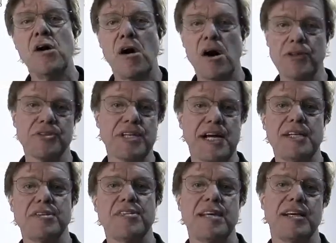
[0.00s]
All those
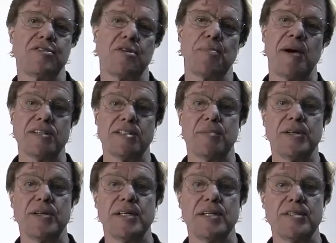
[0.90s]
kinds of things are
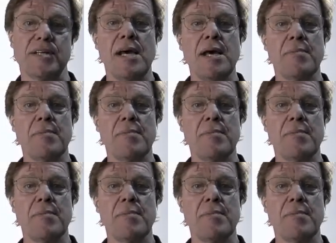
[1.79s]
possibilities,